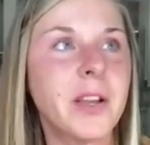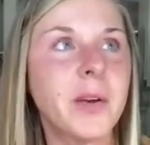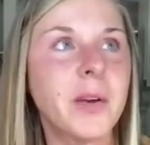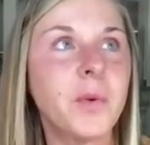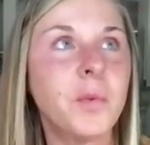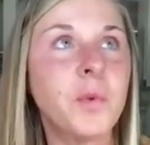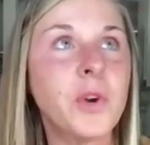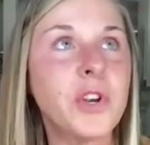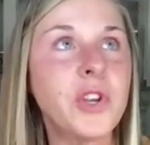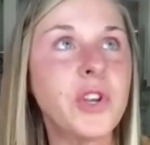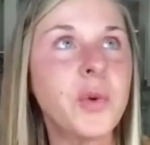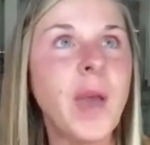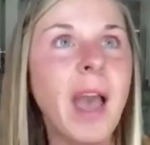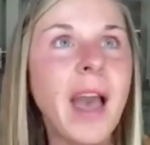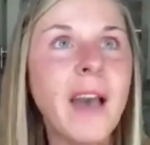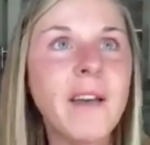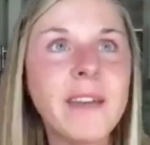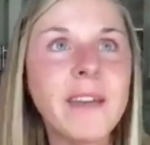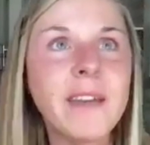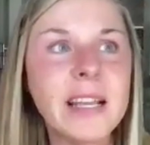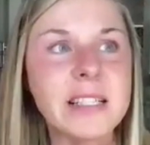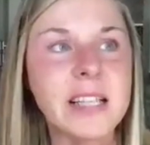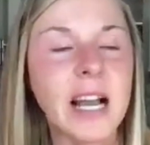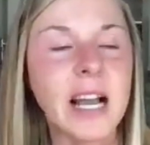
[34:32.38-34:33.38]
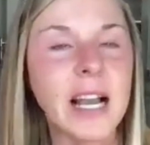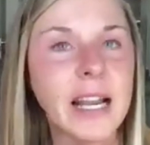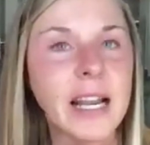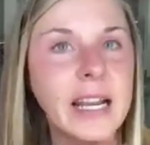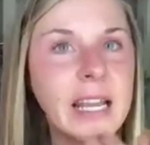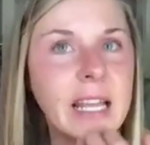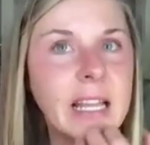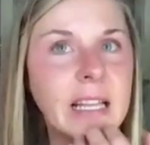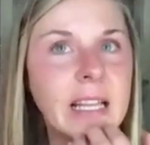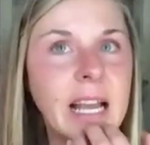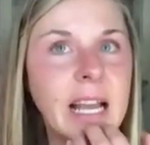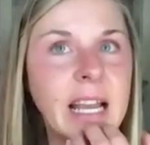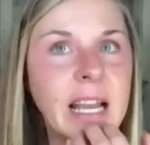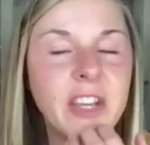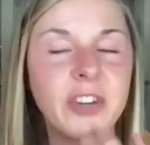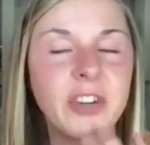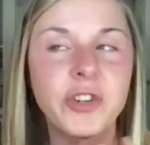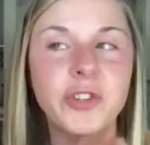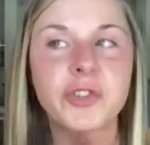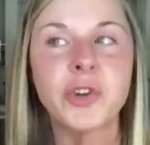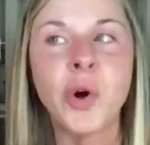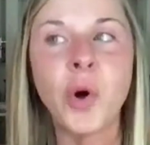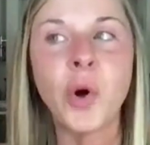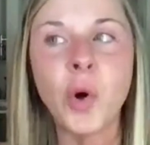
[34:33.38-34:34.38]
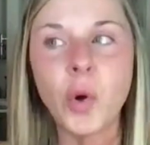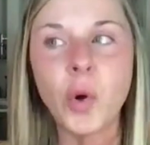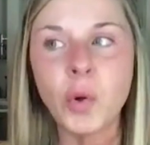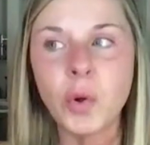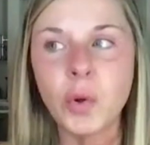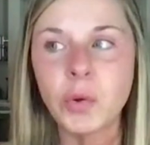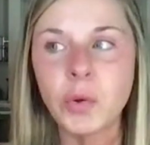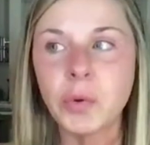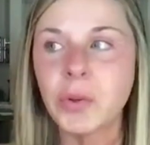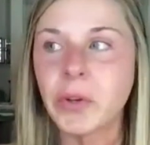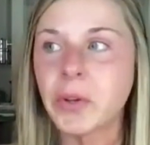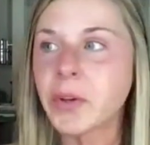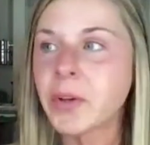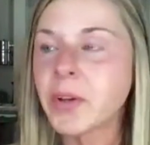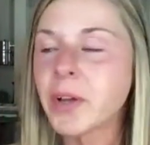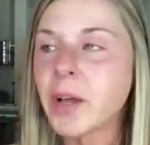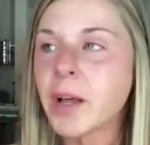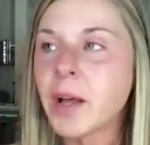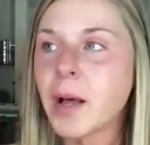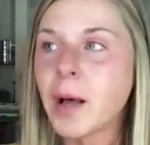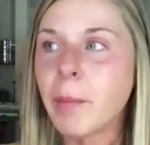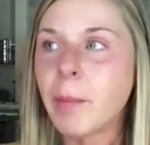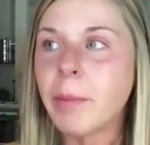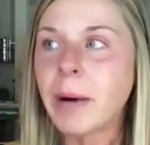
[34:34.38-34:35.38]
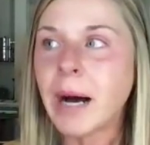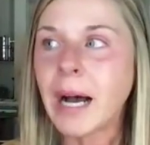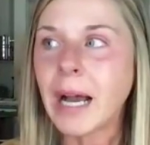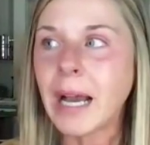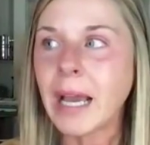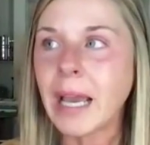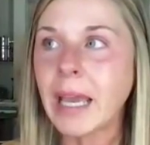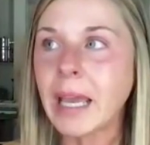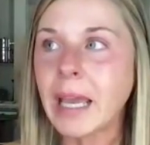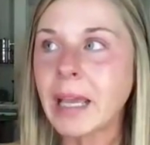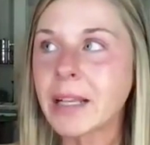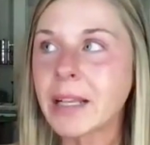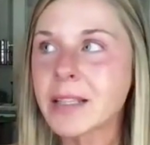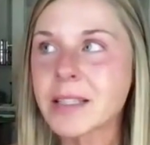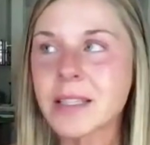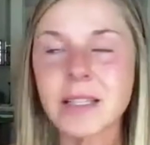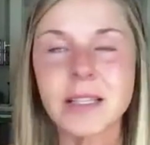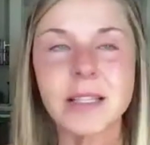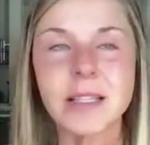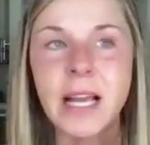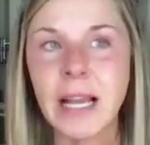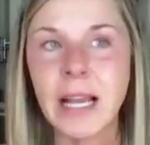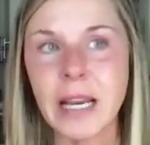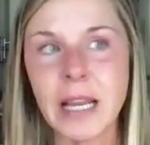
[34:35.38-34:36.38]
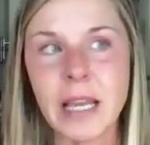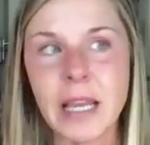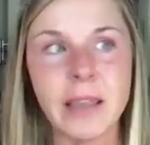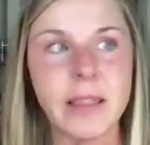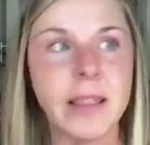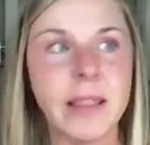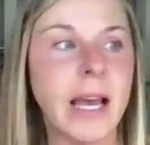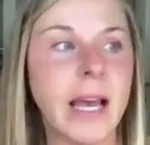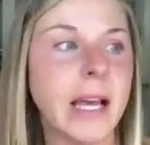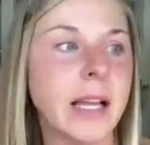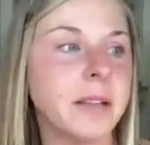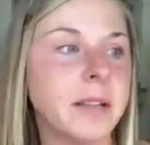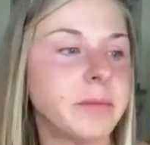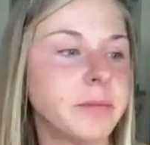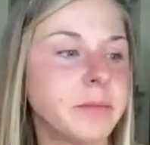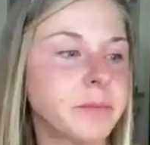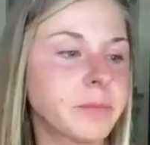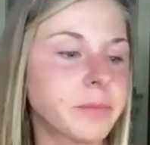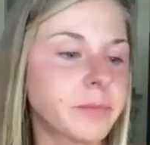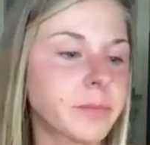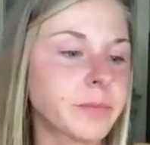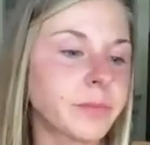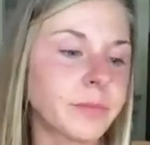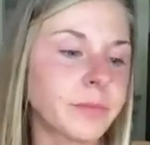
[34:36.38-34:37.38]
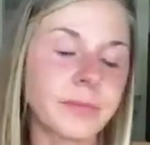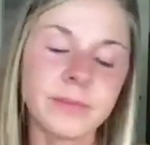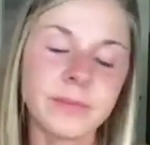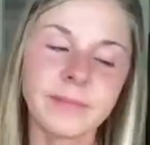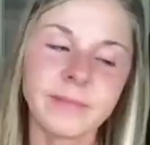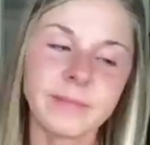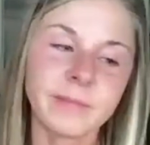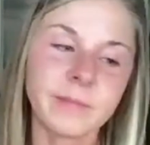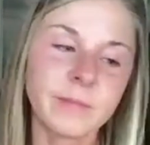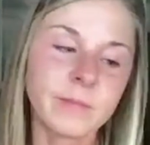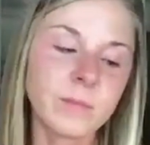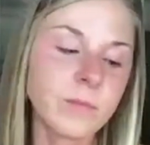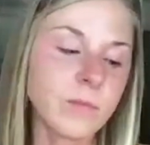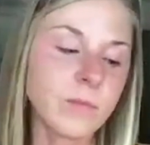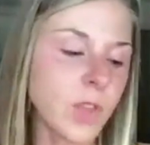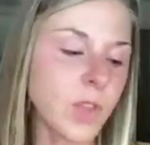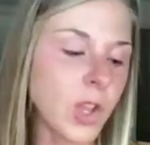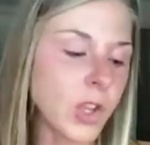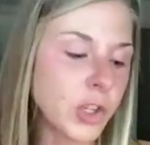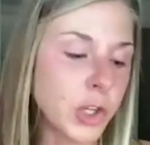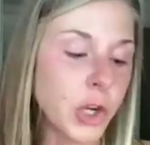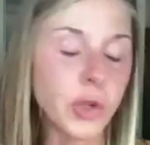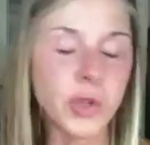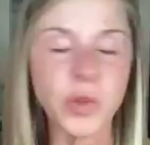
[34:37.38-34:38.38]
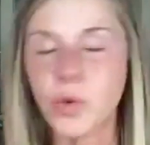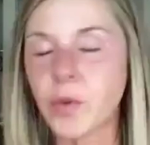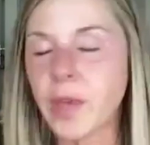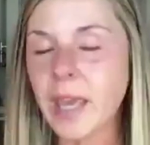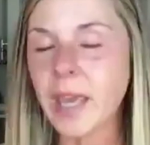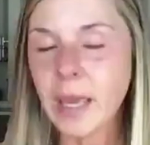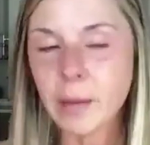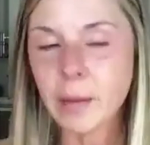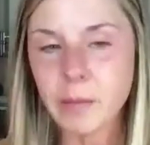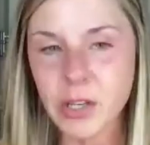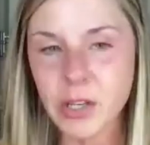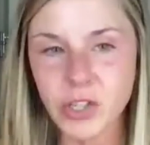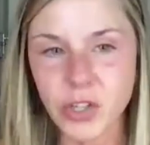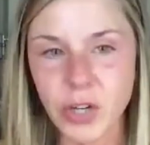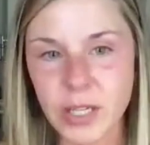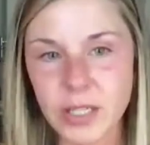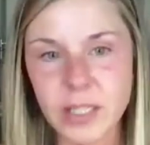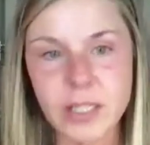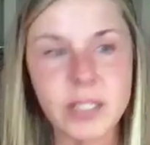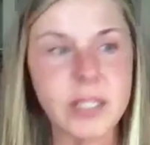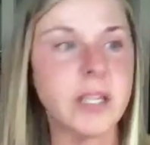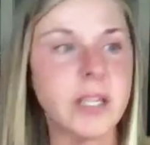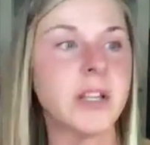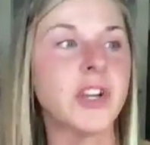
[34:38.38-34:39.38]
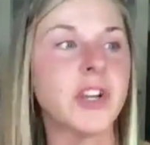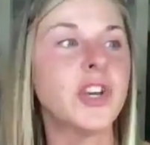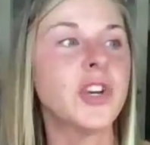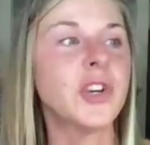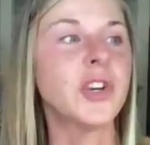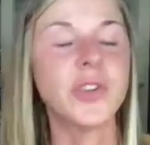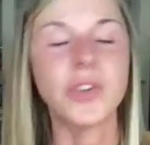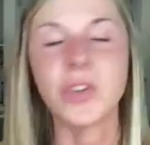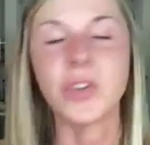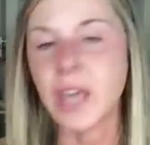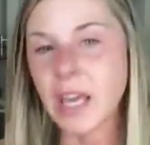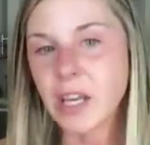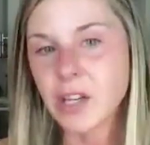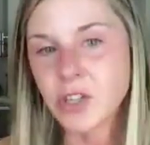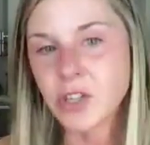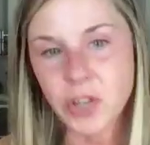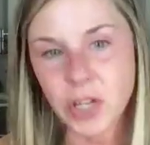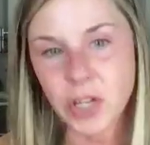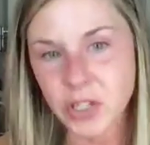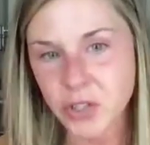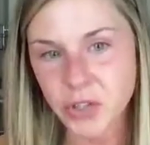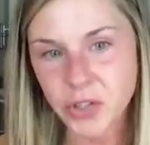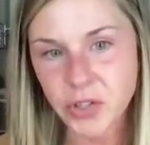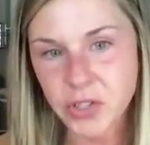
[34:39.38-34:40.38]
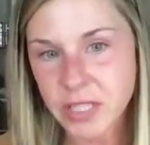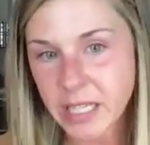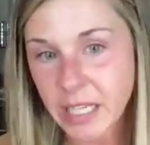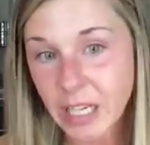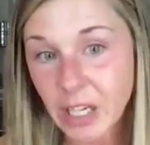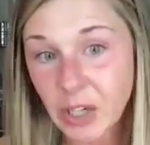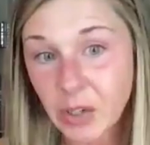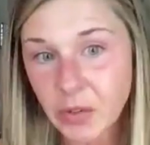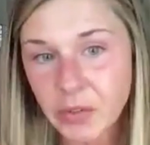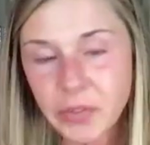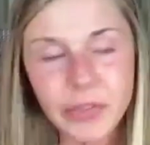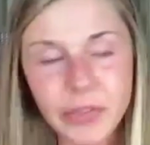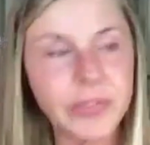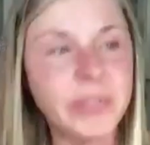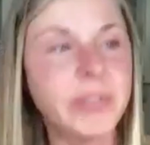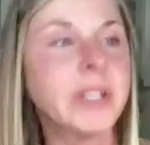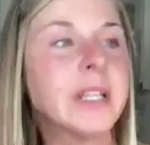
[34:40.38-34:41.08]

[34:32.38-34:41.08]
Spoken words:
When you have anxiety, like you're told by society that, you can't be trusted, you can't trust yourself.